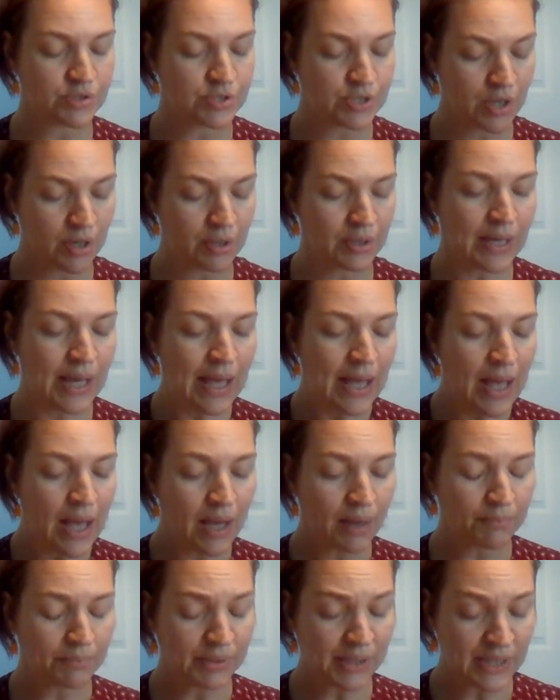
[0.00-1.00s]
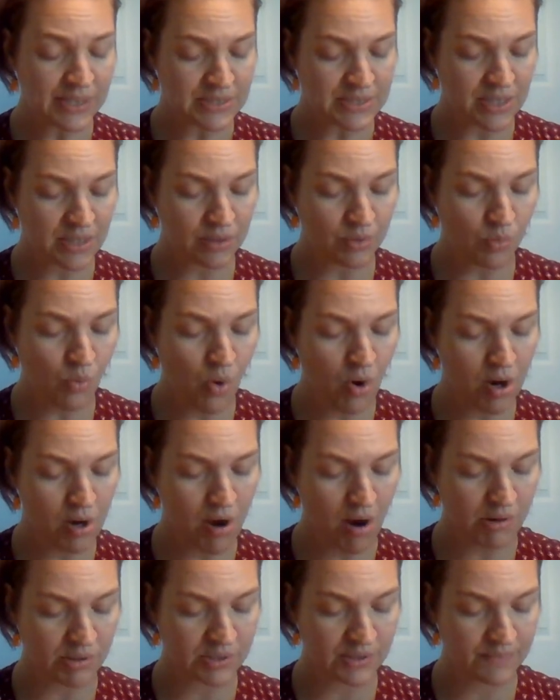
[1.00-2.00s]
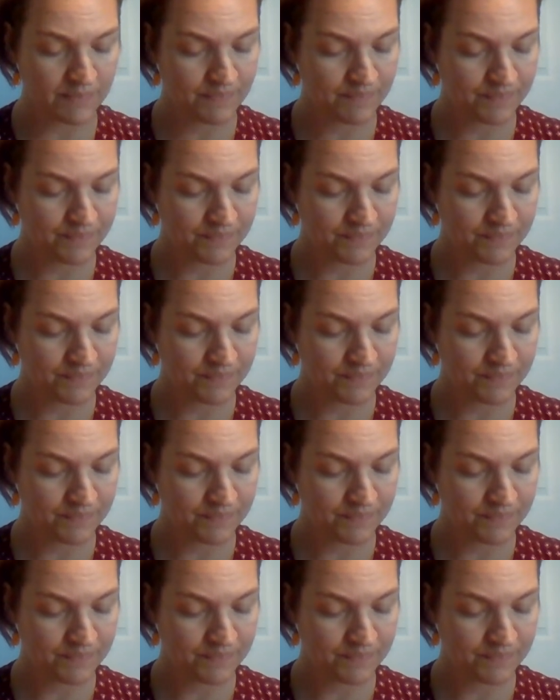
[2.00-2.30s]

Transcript: yard and planting the war garden.